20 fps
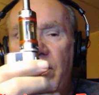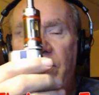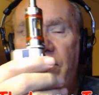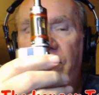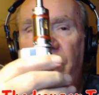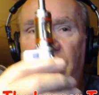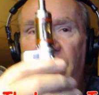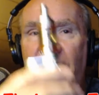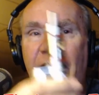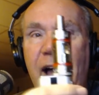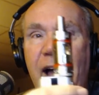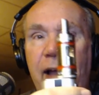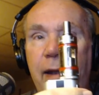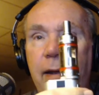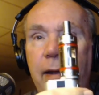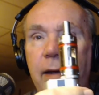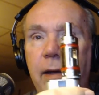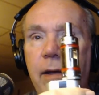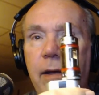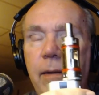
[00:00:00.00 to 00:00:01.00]
it sits
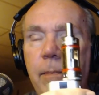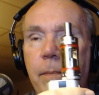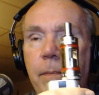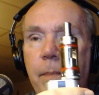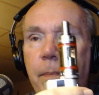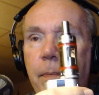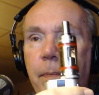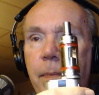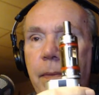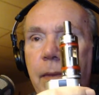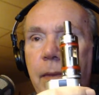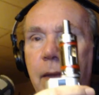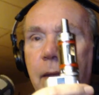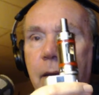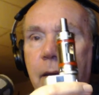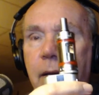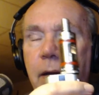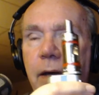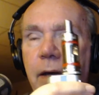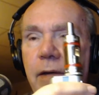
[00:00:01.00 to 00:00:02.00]
flat,
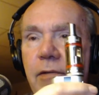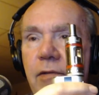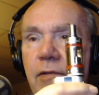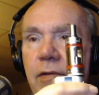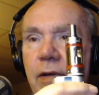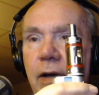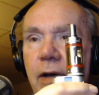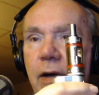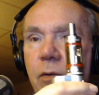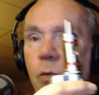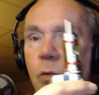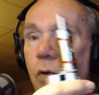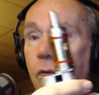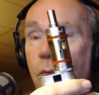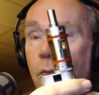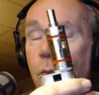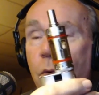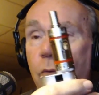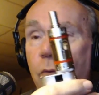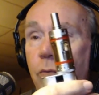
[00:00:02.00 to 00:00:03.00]
it
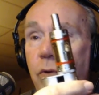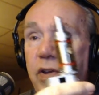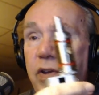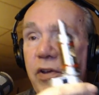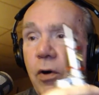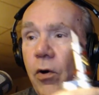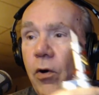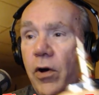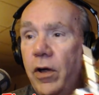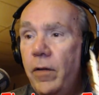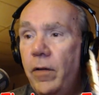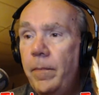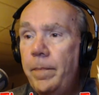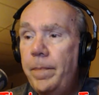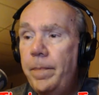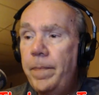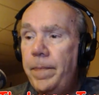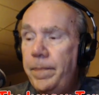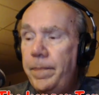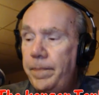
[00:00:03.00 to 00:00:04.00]
won't read the coil.
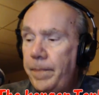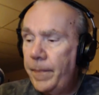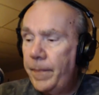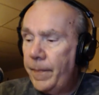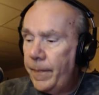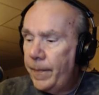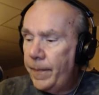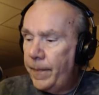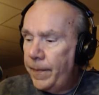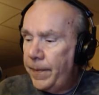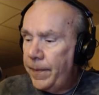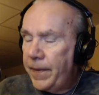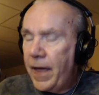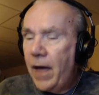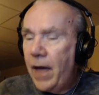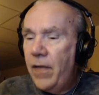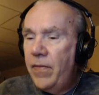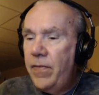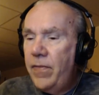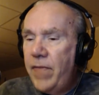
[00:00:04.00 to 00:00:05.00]

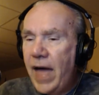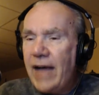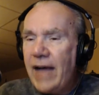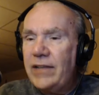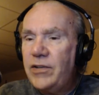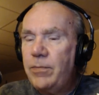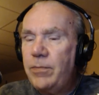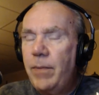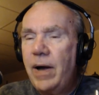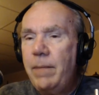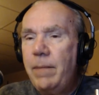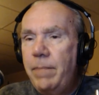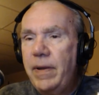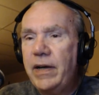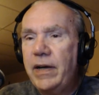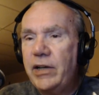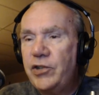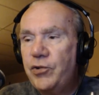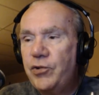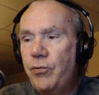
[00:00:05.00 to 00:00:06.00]
That's my
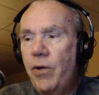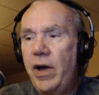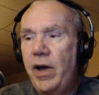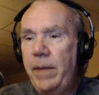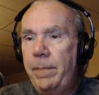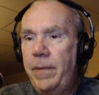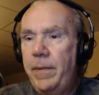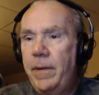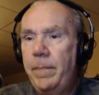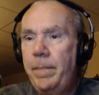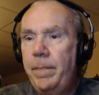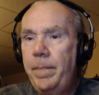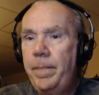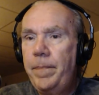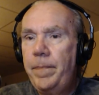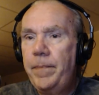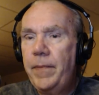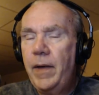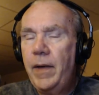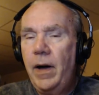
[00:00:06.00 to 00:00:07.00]
biggest gripe.
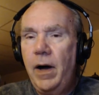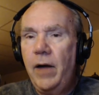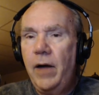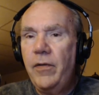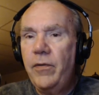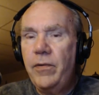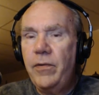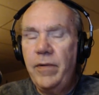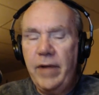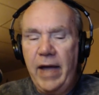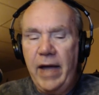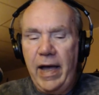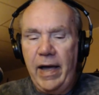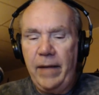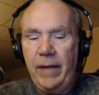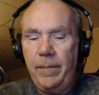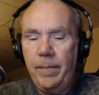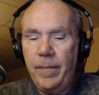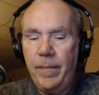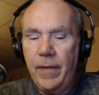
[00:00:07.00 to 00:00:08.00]
Other than
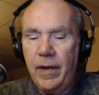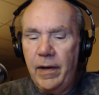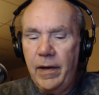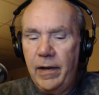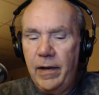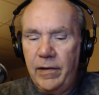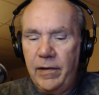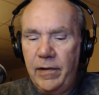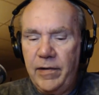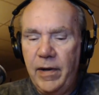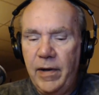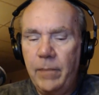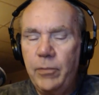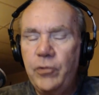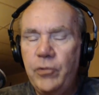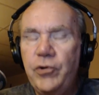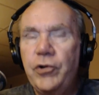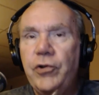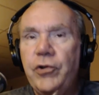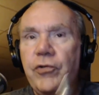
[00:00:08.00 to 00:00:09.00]
that, the
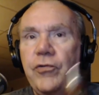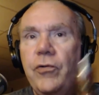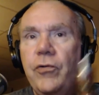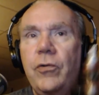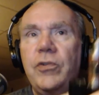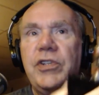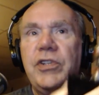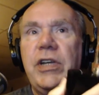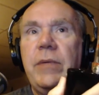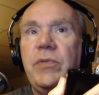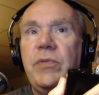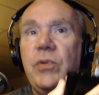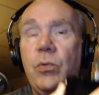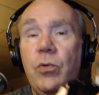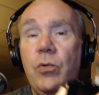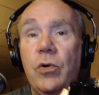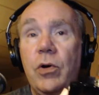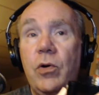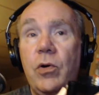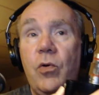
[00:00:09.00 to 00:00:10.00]
temperature control seems
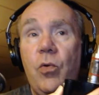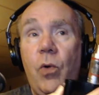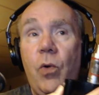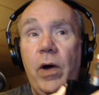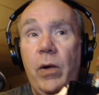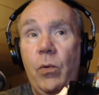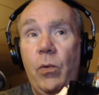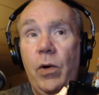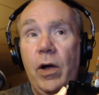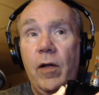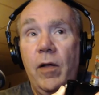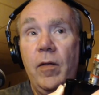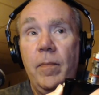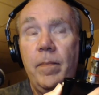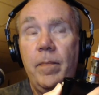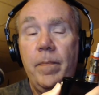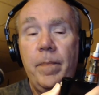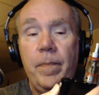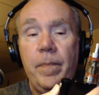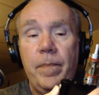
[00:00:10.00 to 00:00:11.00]
to work quite
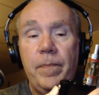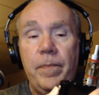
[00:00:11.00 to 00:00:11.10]
well.